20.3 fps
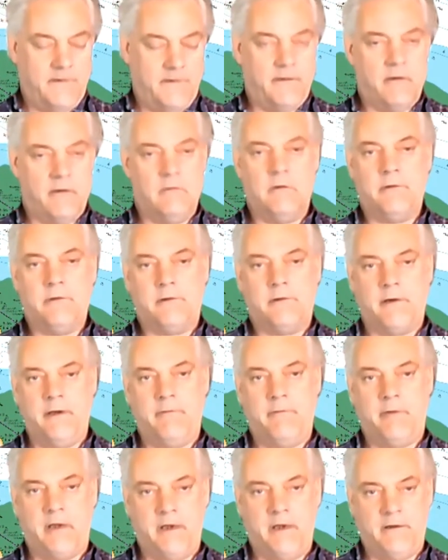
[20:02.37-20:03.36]
2 or 3
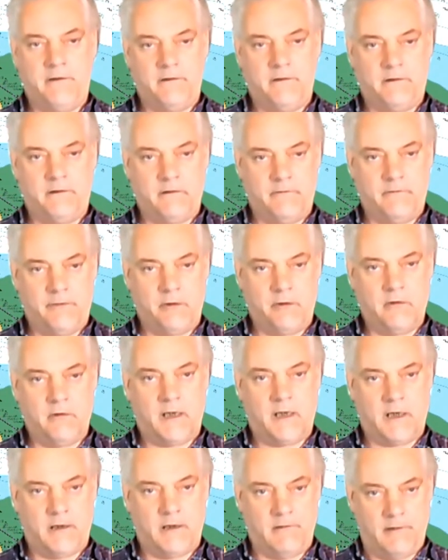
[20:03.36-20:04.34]
pages of your
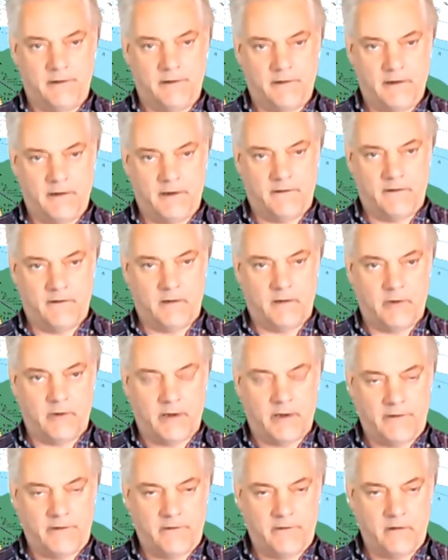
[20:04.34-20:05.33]
handwritten
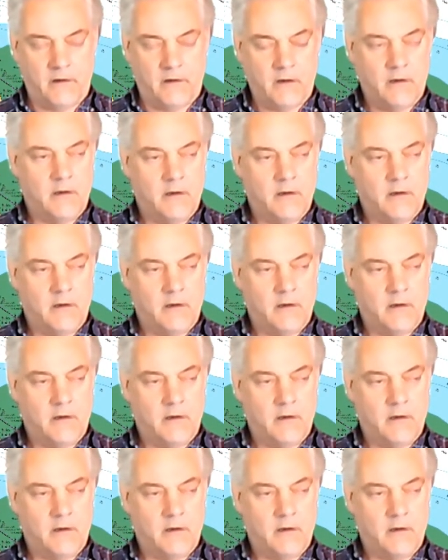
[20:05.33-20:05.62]
examination.